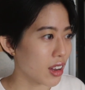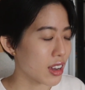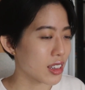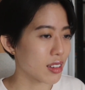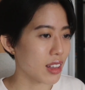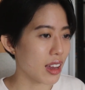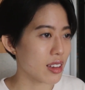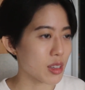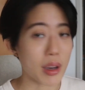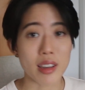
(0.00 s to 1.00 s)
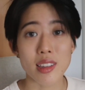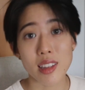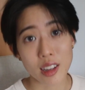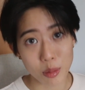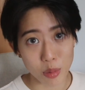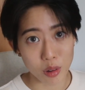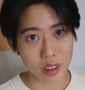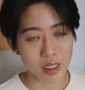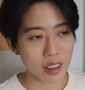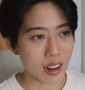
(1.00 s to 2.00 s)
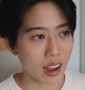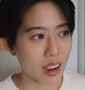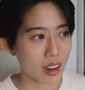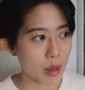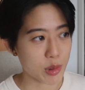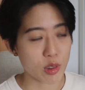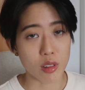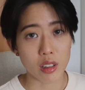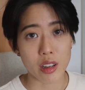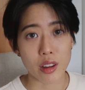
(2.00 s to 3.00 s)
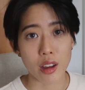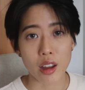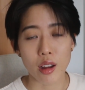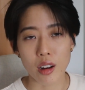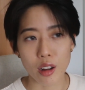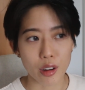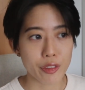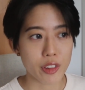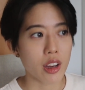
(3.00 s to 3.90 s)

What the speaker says: So that is my second book that I absolutely loved.